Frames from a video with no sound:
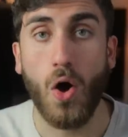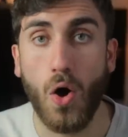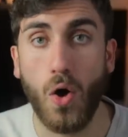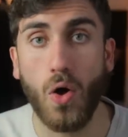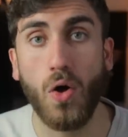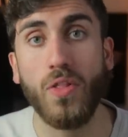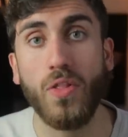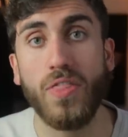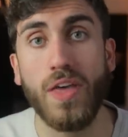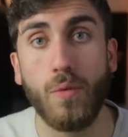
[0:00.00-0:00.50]

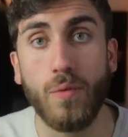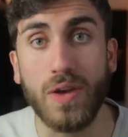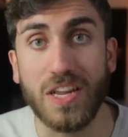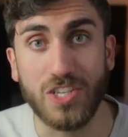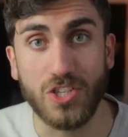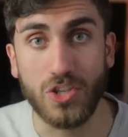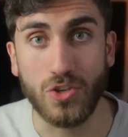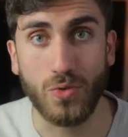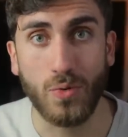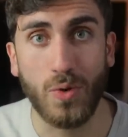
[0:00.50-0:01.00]
All that
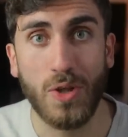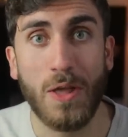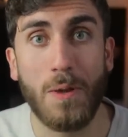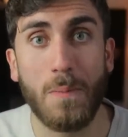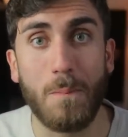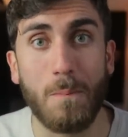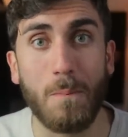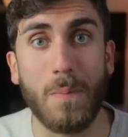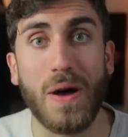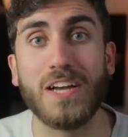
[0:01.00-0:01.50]
we do
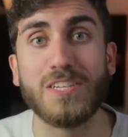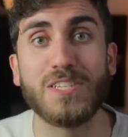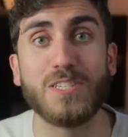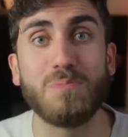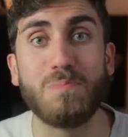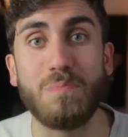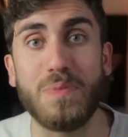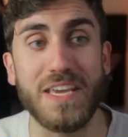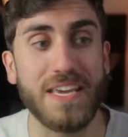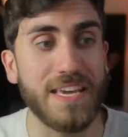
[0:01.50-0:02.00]

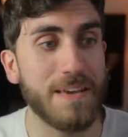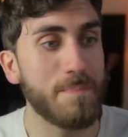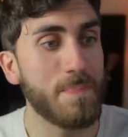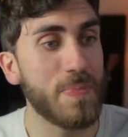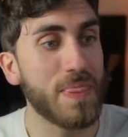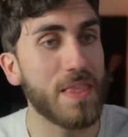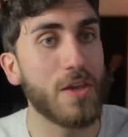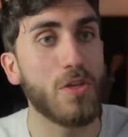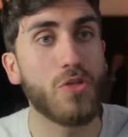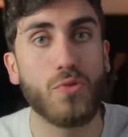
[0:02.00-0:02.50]
must be
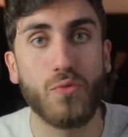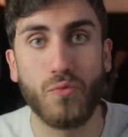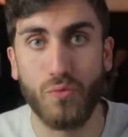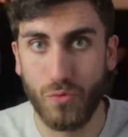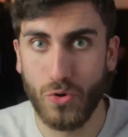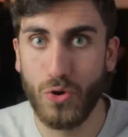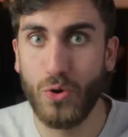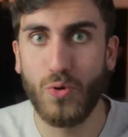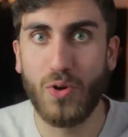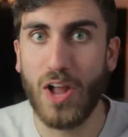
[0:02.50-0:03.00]

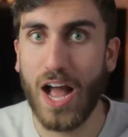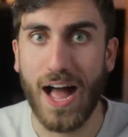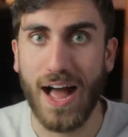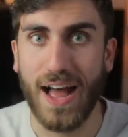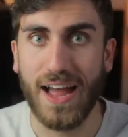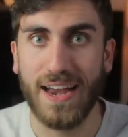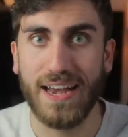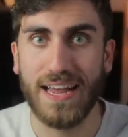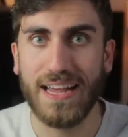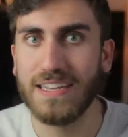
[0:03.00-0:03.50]
through
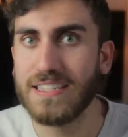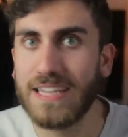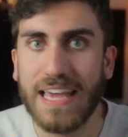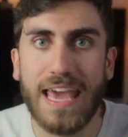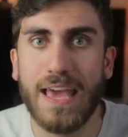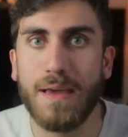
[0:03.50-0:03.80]
God. It